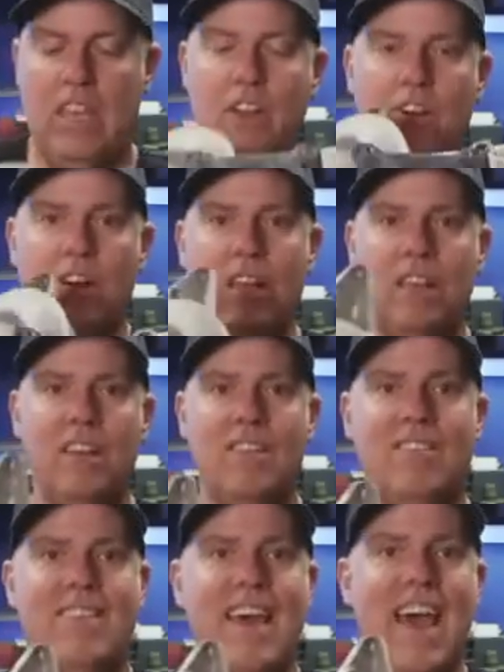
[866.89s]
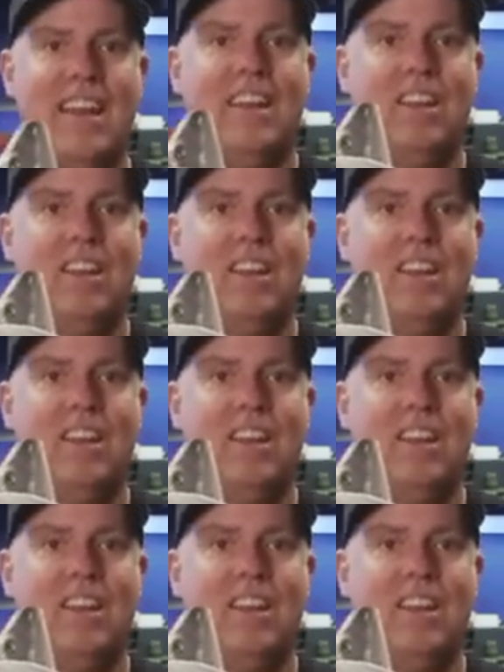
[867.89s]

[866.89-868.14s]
Here is that